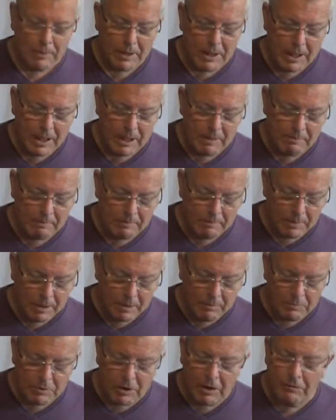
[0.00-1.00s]

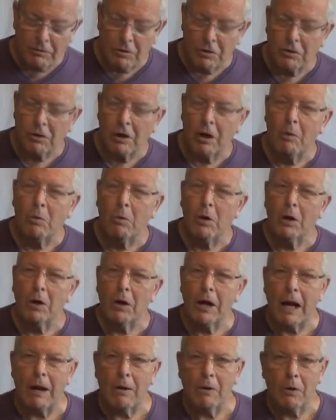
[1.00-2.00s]
I've just got
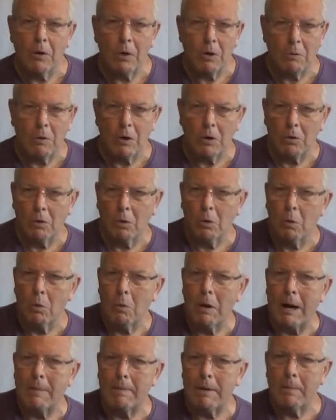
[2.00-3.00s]
one now, another one
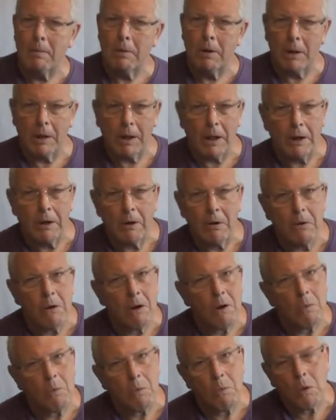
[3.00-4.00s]
called Ramapril. I don't
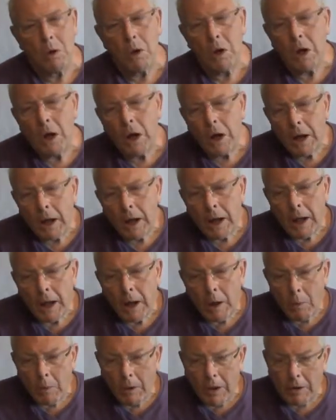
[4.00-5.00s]
know
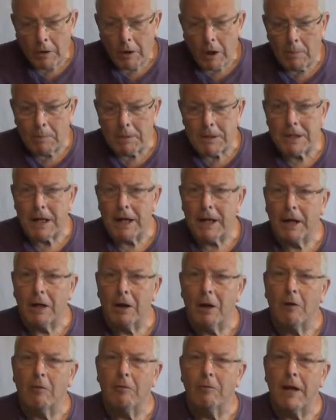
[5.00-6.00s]
whether I'll be
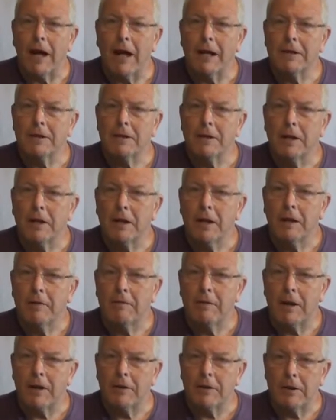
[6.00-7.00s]
taken off that
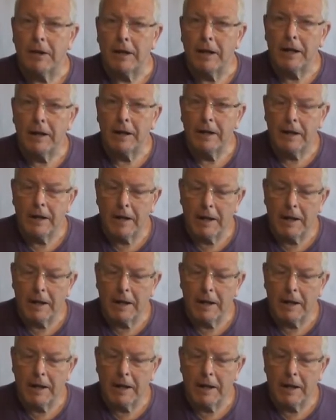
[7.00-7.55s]
eventually.